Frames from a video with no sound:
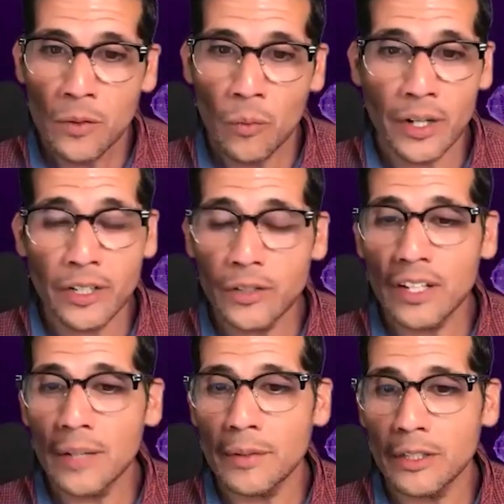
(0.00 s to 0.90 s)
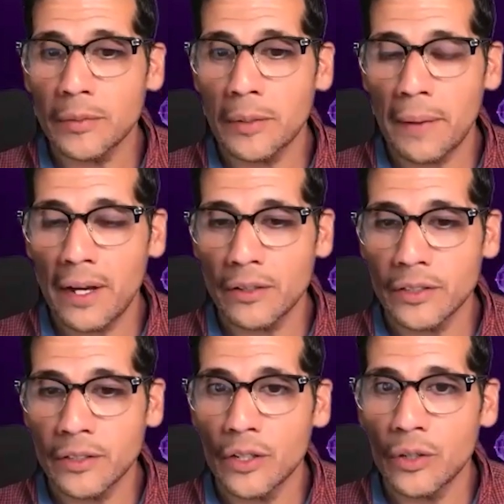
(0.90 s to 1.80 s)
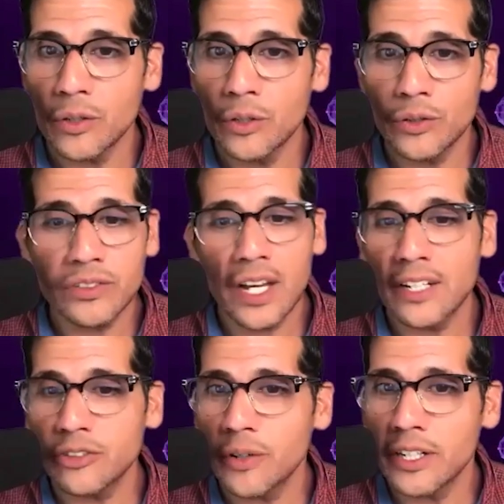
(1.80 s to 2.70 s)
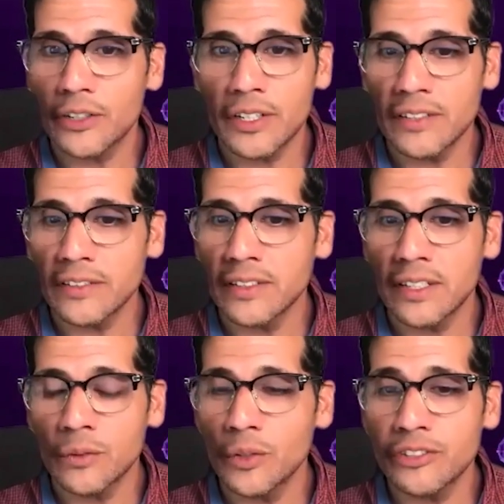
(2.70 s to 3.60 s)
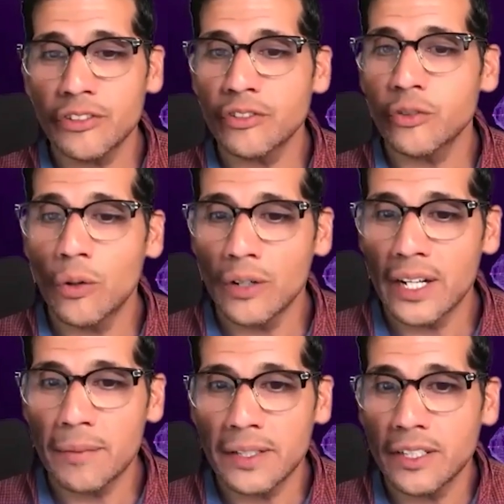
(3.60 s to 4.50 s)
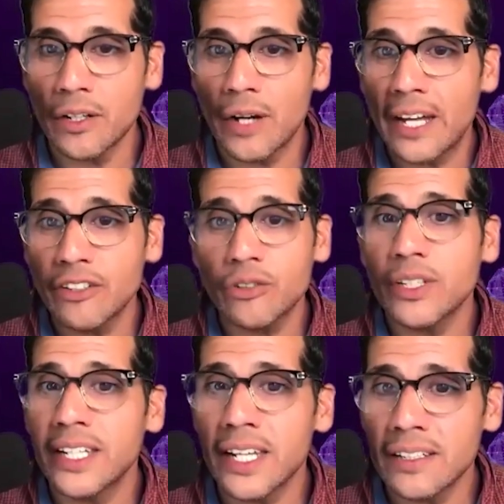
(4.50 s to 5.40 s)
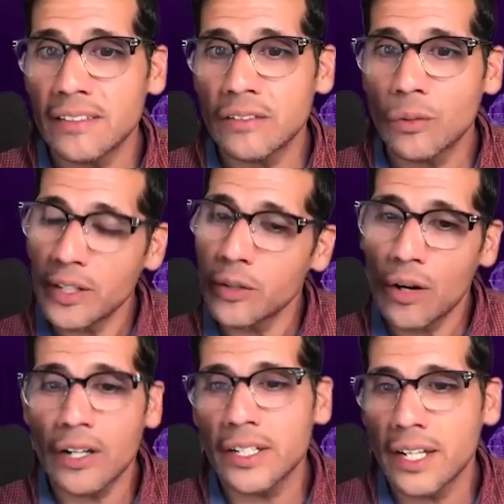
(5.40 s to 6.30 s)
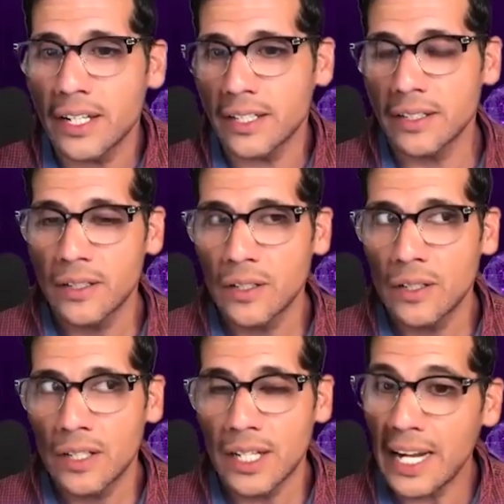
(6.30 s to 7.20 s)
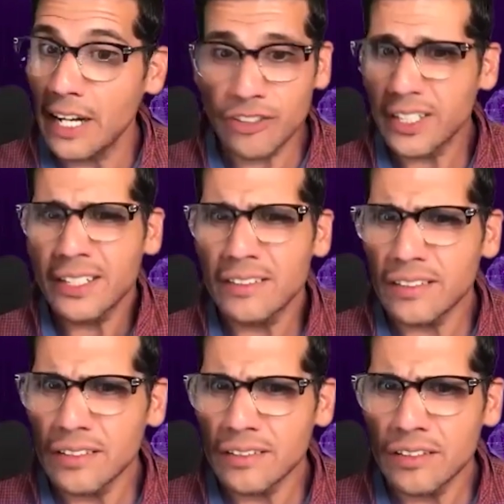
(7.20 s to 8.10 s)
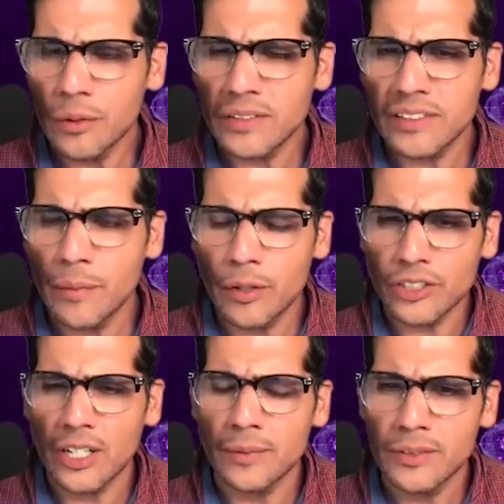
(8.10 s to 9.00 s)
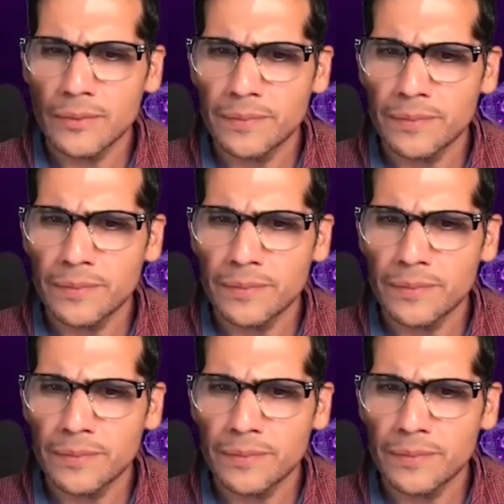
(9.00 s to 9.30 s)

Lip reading: why don't you tell them a little bit about, who Scott Trainor is and what's your story? I mean, how did you get to where you are today and how did you get into USA Motor Jobs?